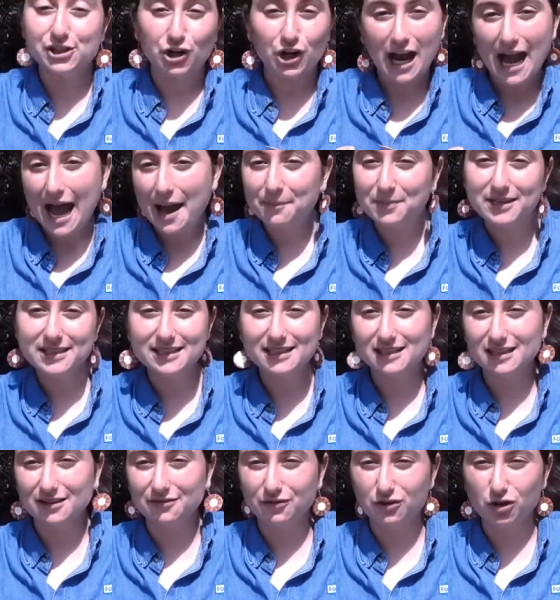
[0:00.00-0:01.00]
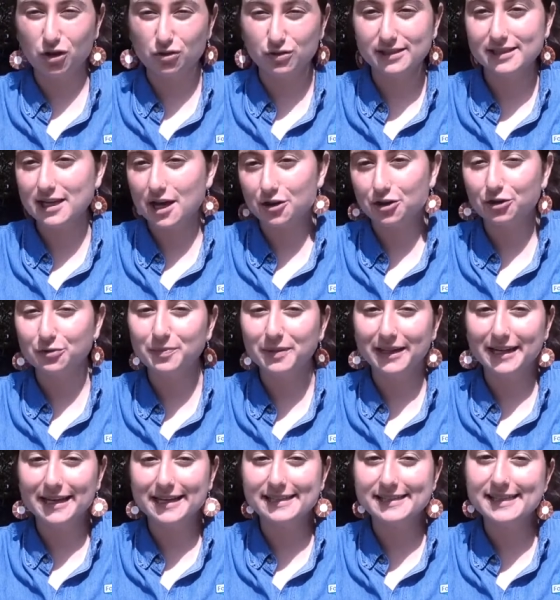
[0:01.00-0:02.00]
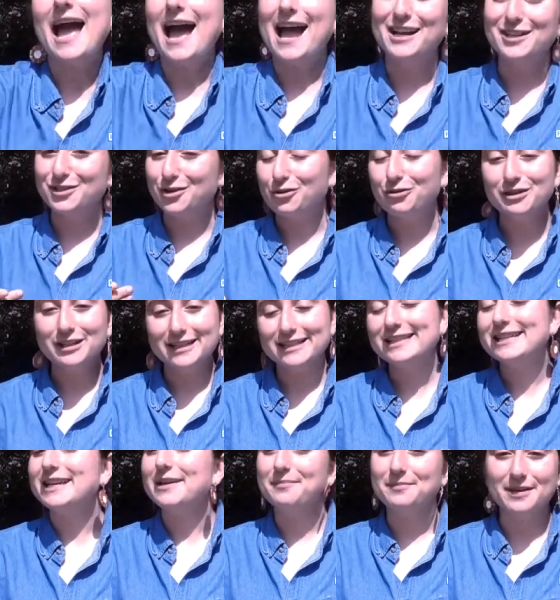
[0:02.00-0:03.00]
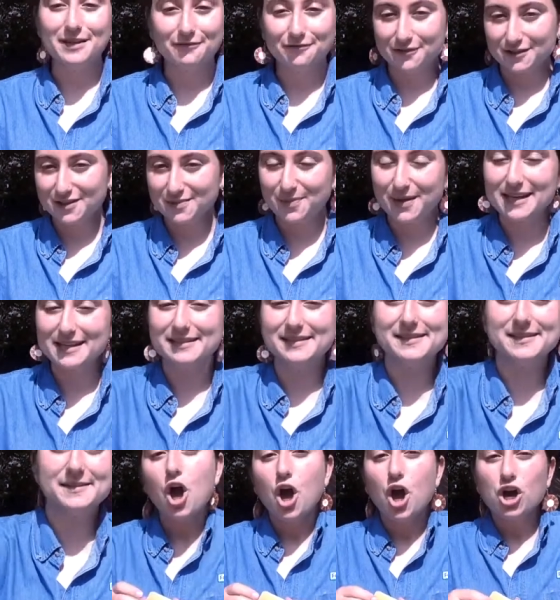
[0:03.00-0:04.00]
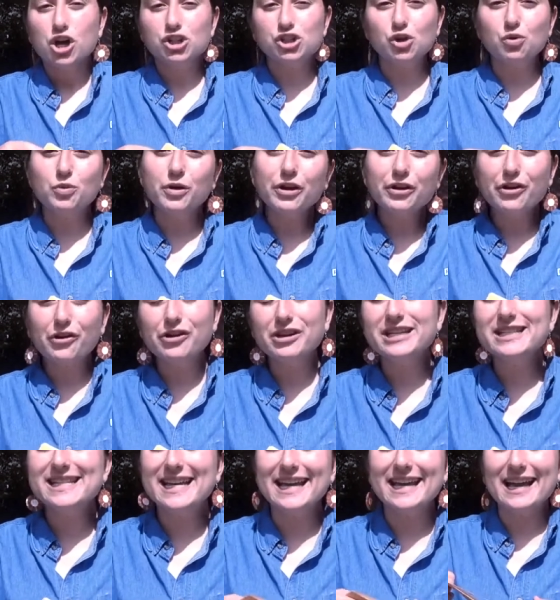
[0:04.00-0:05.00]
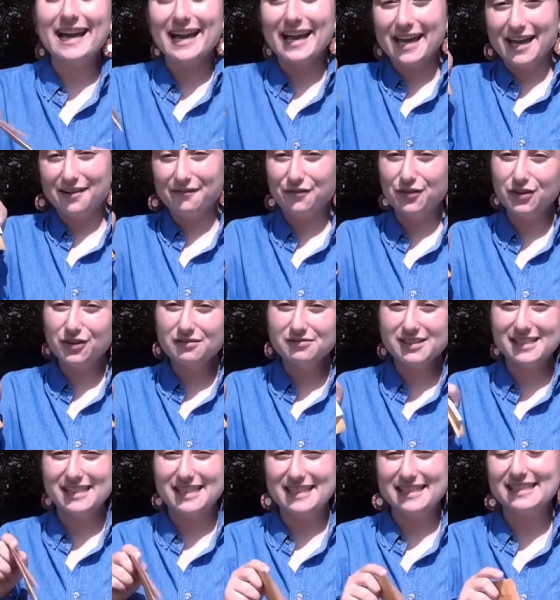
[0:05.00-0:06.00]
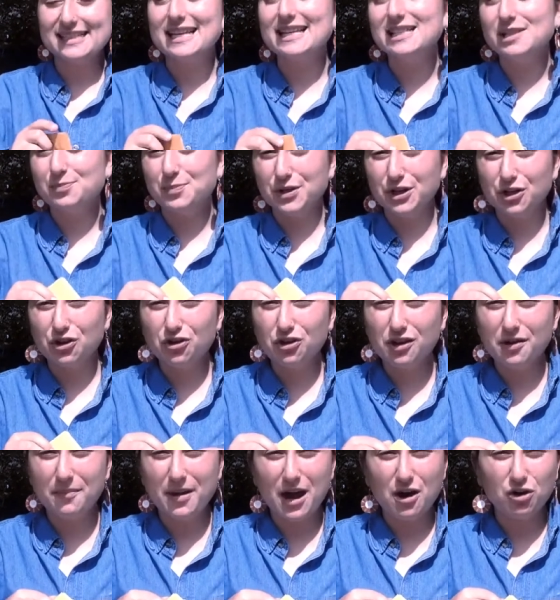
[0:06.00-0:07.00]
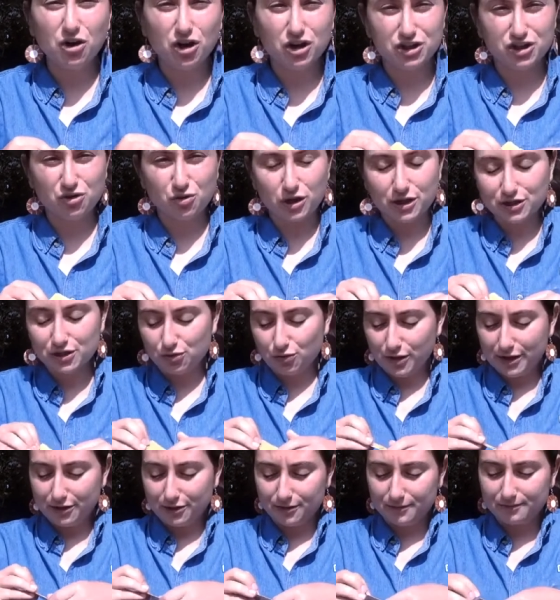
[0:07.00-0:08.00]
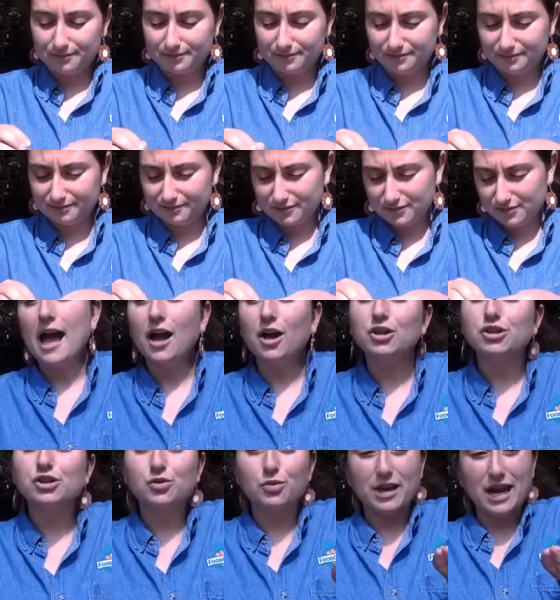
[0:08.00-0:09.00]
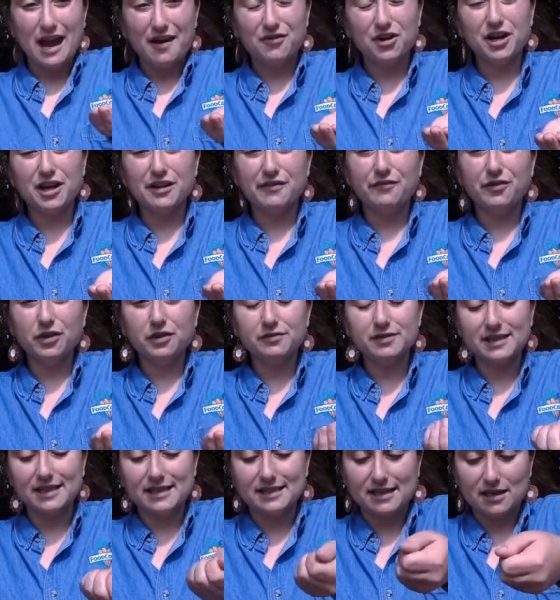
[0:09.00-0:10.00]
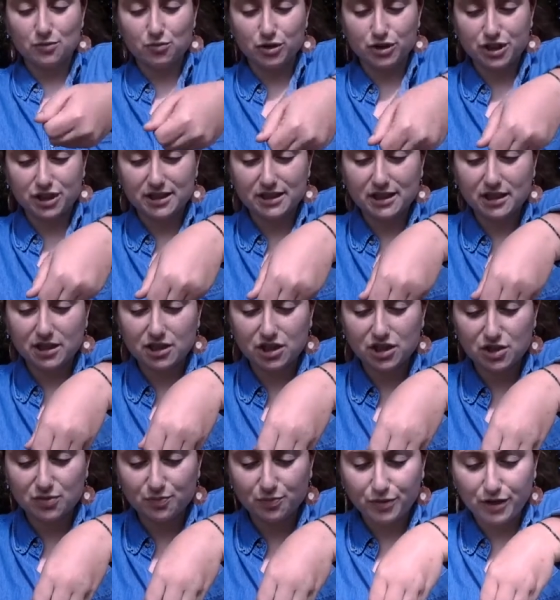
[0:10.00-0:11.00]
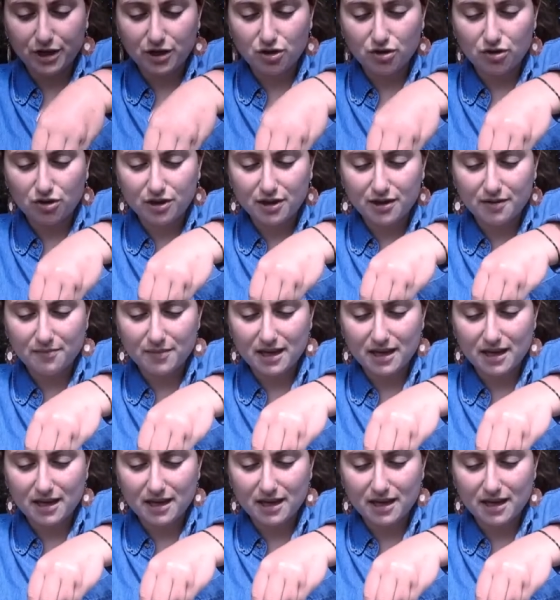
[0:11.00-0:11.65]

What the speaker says: are happy to live close to other plants and don't need to compete for space. So we're going to take a handful of seeds and sprinkle them out onto our soil. So we have our handful of seeds and we're just going to sprinkle them